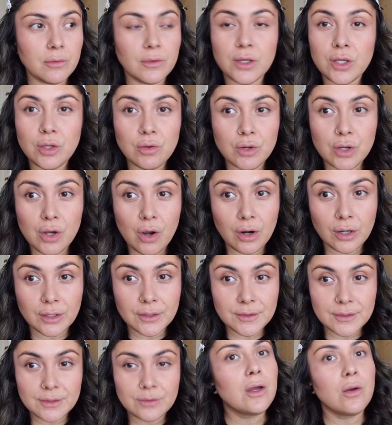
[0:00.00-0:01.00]
the
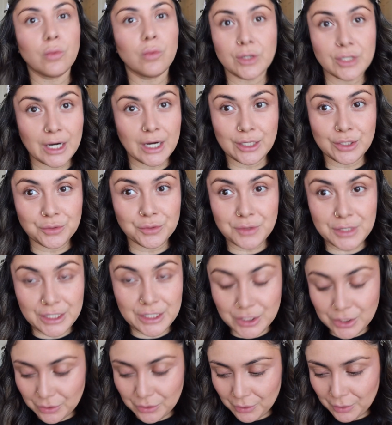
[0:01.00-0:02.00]
unicartons, which I don't
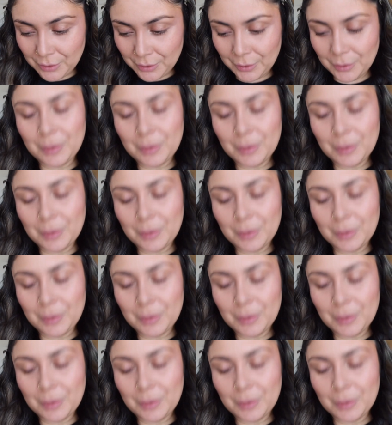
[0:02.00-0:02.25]
need to.